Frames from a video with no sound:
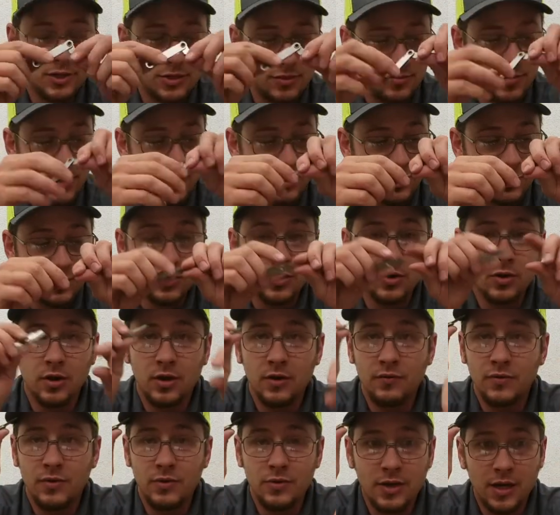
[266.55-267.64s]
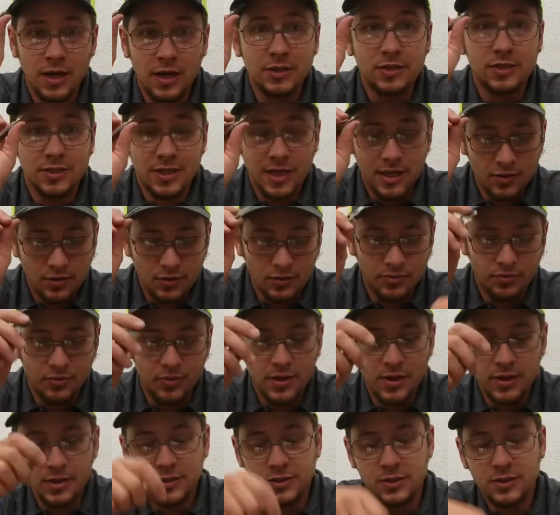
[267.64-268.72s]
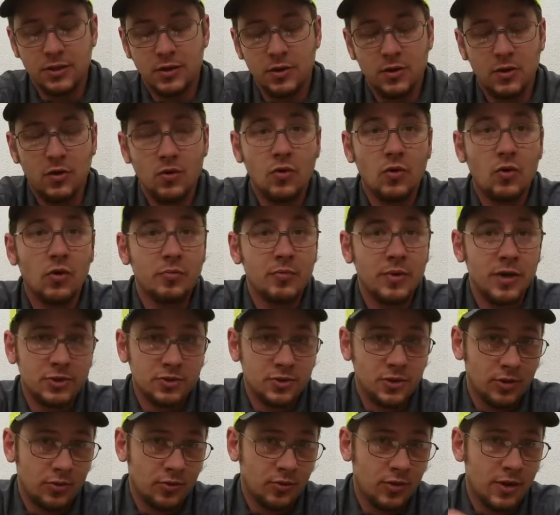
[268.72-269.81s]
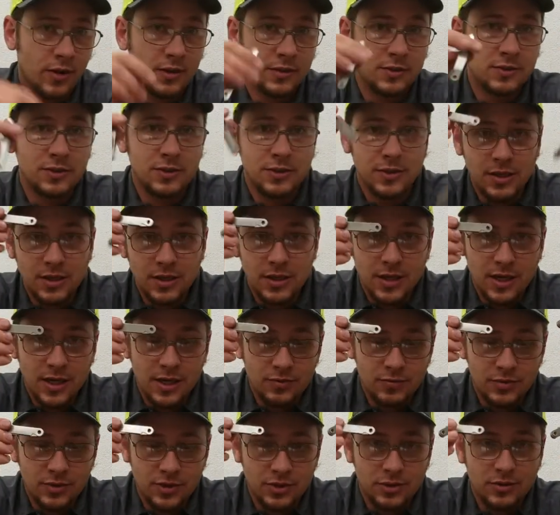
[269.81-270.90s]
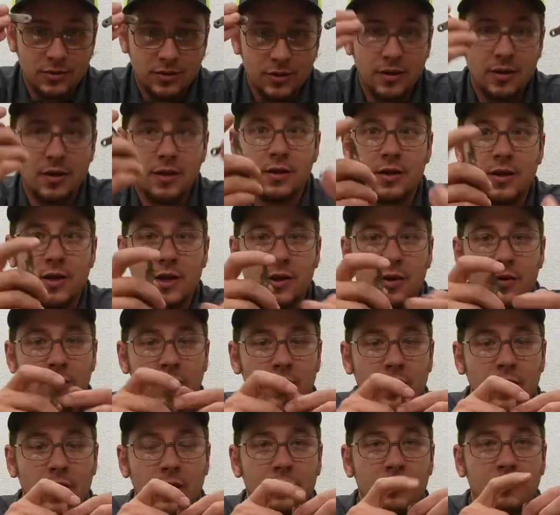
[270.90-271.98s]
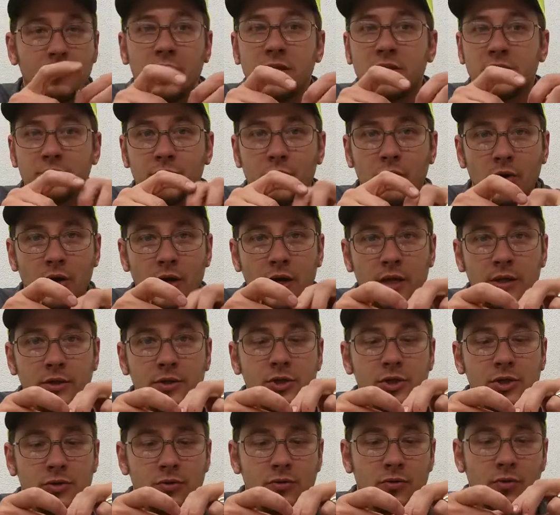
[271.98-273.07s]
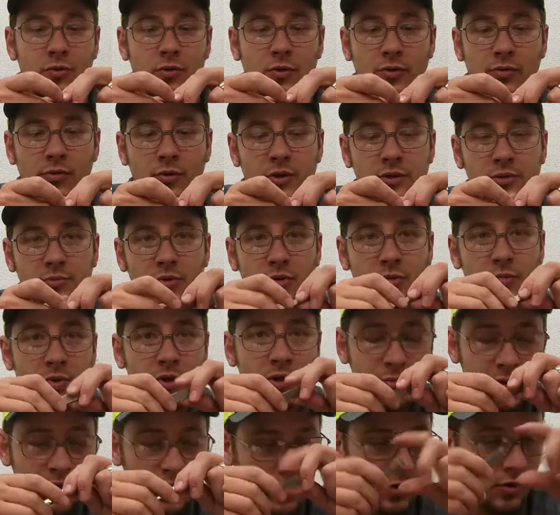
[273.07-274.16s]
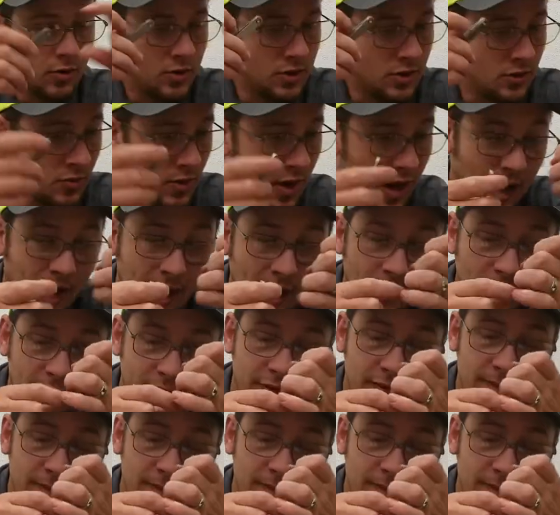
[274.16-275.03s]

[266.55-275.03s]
Make sure if you got standard threads or metric threads, in which, you know, threads per inch or threads per millimeter you have.